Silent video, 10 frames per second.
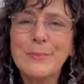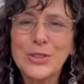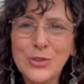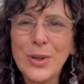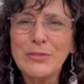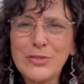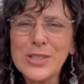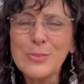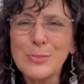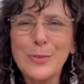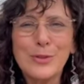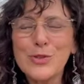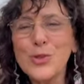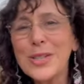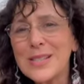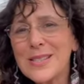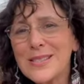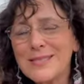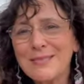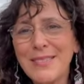but you have freedom of
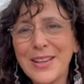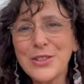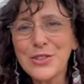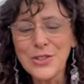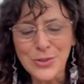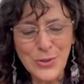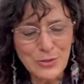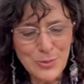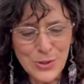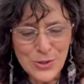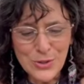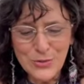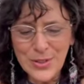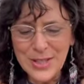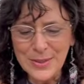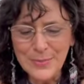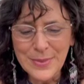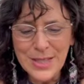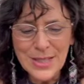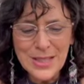choice there too you have personal freedom
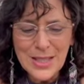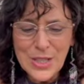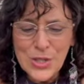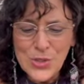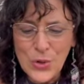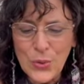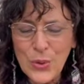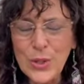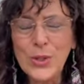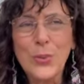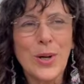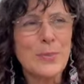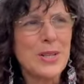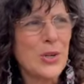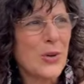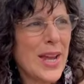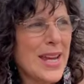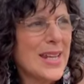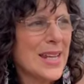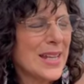so you want to be
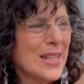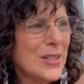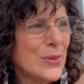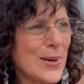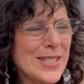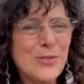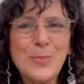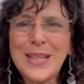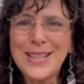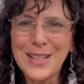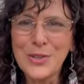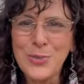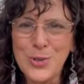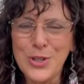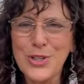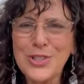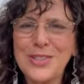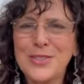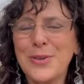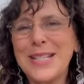creating ways of being in the world
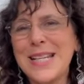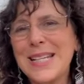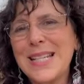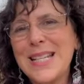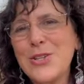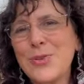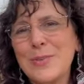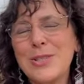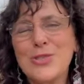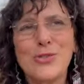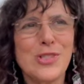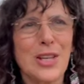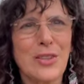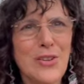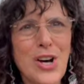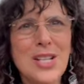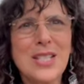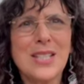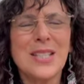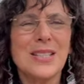your identity you want to be choosing
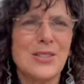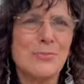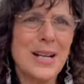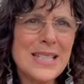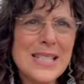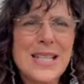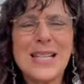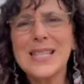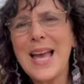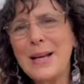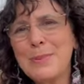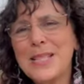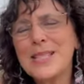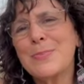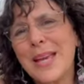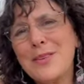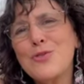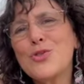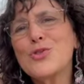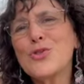thoughts mindsets habits
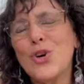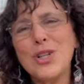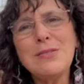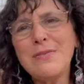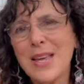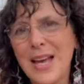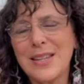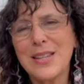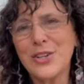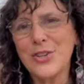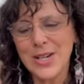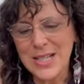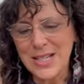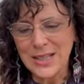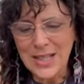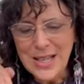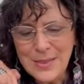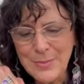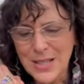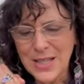behaviors all of that they're in
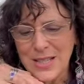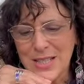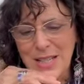alignment